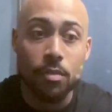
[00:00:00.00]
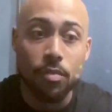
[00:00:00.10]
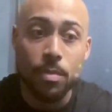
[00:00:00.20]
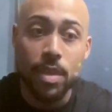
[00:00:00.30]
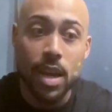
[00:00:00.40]

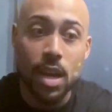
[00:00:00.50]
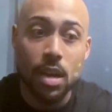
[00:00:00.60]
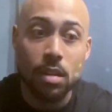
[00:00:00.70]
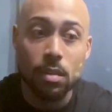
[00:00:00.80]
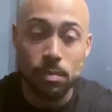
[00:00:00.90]
From
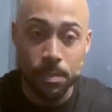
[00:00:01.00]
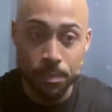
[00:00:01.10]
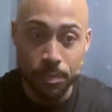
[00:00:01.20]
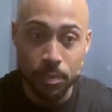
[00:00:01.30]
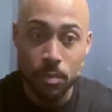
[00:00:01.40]
there,
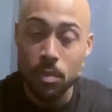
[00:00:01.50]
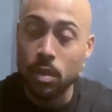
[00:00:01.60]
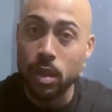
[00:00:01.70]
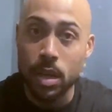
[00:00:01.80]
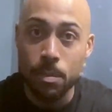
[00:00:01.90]

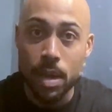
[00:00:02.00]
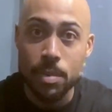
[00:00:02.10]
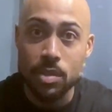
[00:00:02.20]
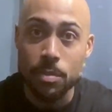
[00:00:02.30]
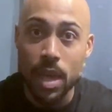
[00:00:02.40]
looking at maybe
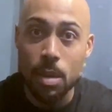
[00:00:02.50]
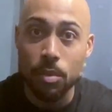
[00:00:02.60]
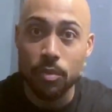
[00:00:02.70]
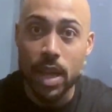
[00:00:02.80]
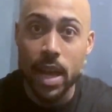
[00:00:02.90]
some cable
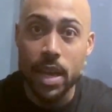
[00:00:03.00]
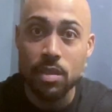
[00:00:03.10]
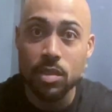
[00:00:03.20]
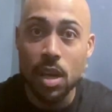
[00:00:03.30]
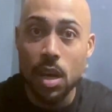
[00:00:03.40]
flies,